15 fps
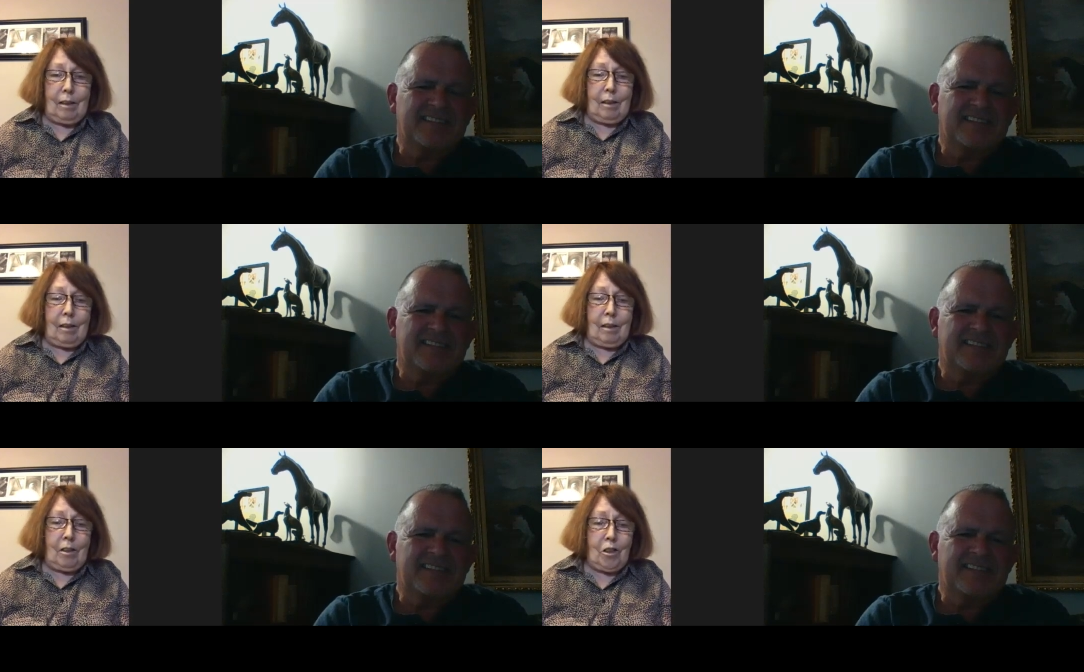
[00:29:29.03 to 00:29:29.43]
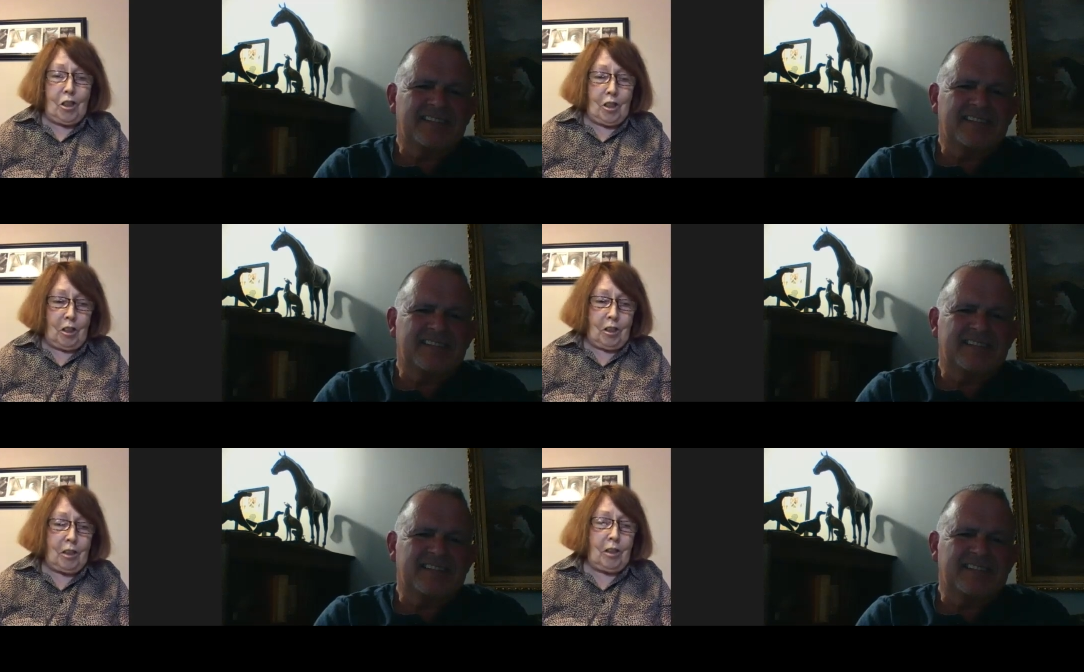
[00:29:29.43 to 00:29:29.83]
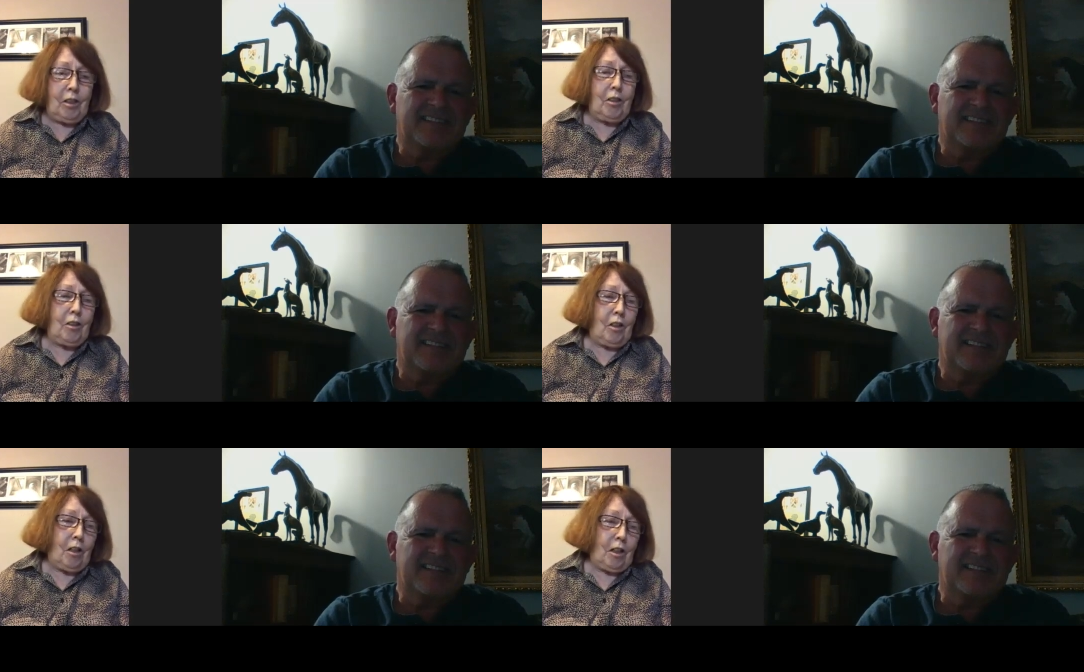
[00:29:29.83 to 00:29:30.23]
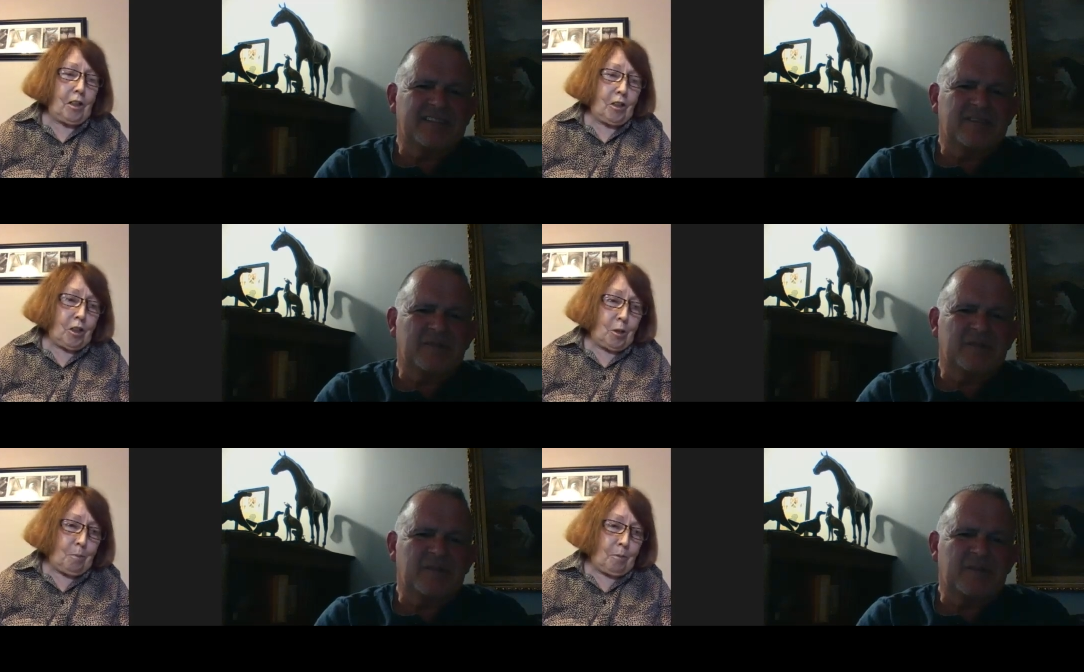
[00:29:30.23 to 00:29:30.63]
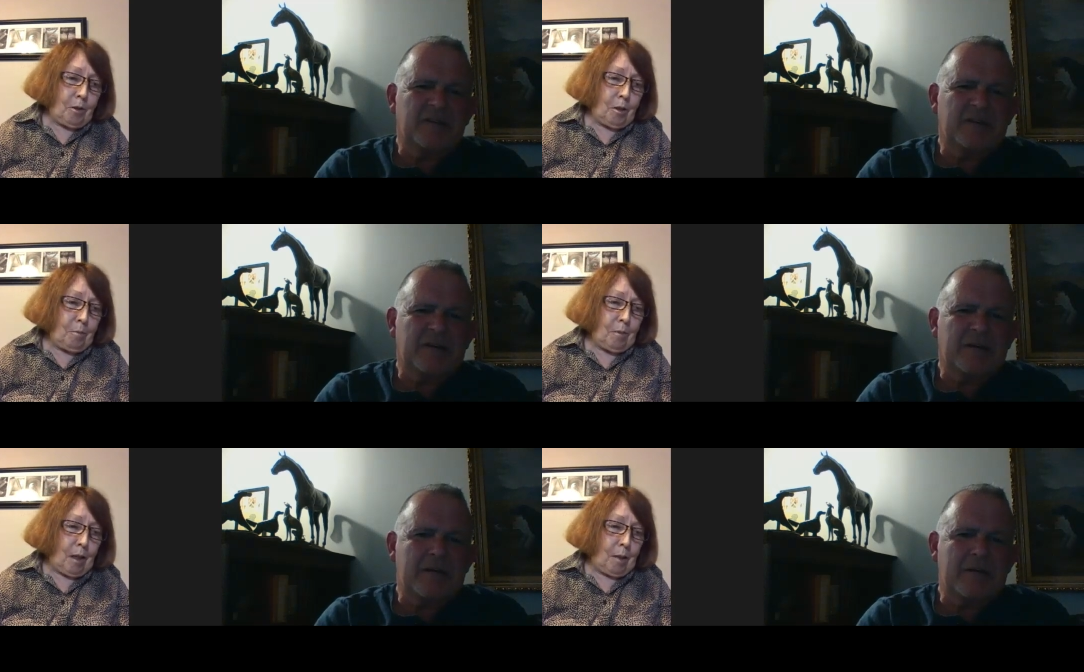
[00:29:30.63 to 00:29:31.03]
Speaker 1: And she looked at the dog and she put
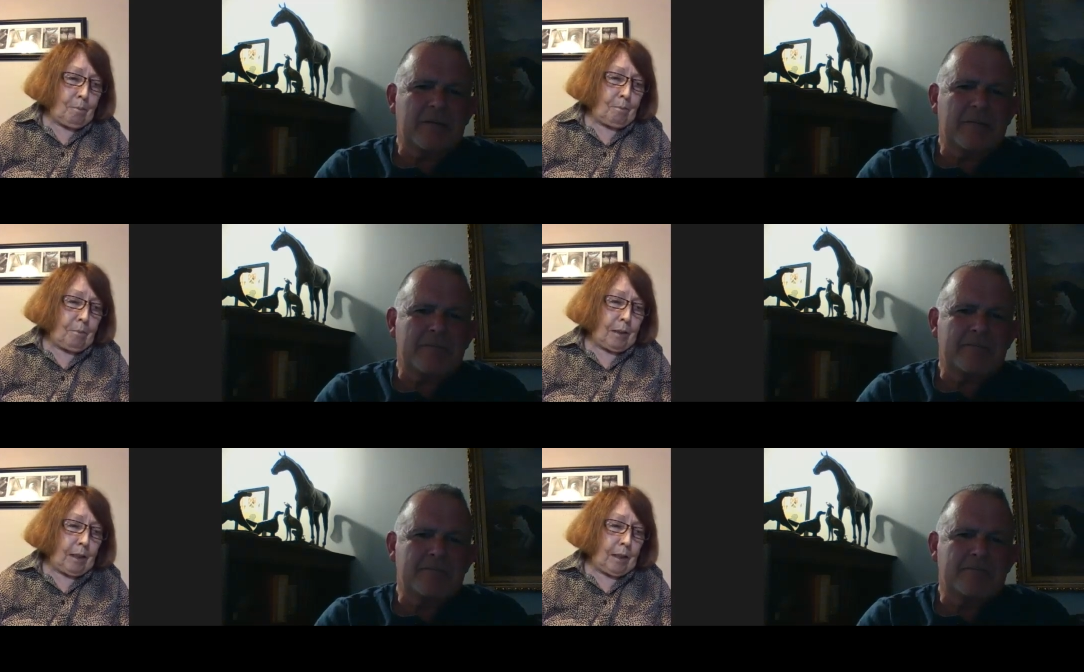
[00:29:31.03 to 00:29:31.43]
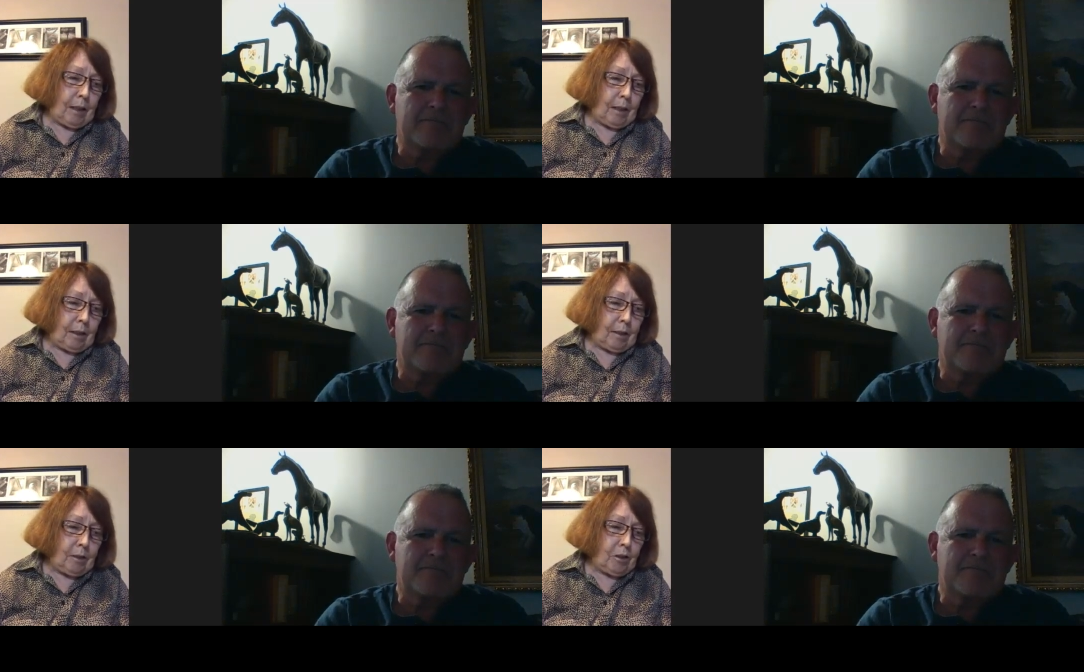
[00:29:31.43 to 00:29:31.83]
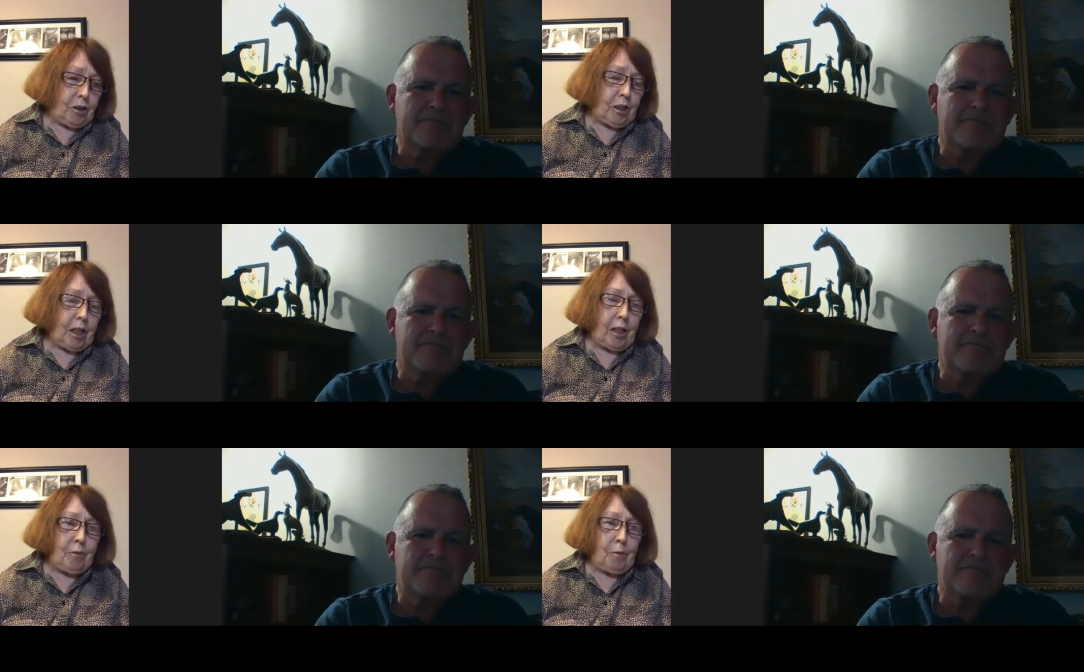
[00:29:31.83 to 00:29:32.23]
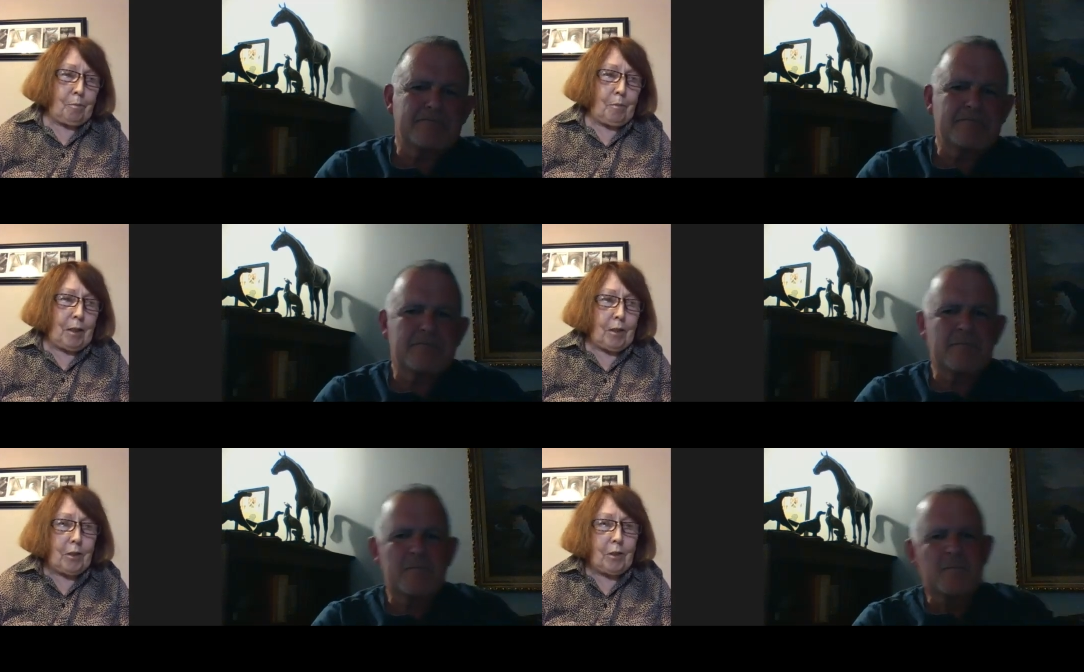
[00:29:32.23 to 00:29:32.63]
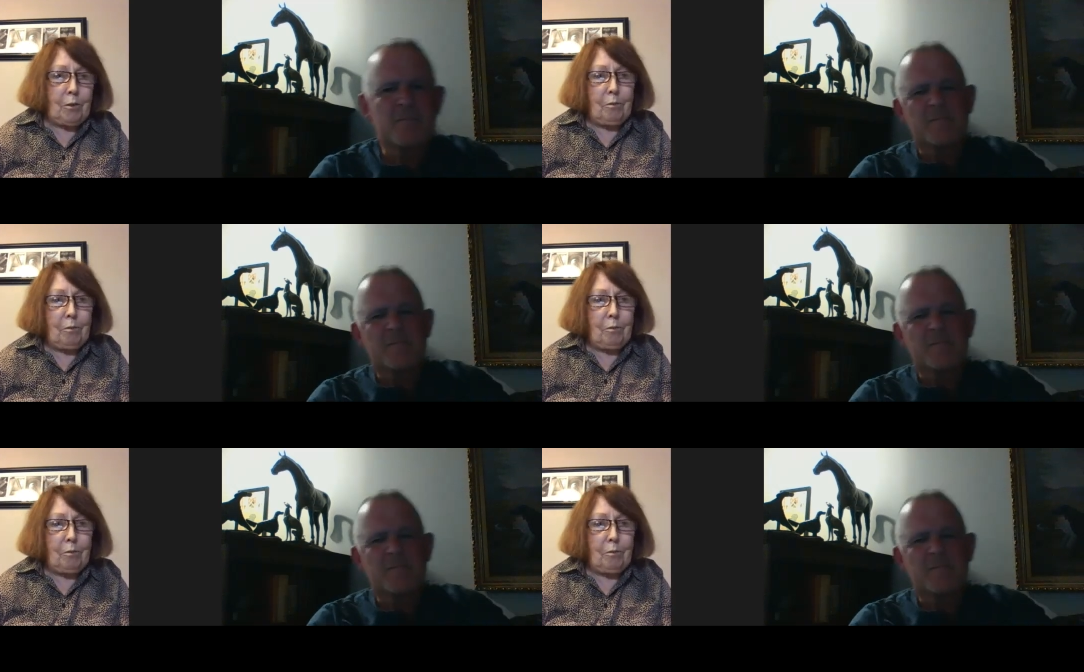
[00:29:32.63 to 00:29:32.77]
him up and she gave him best of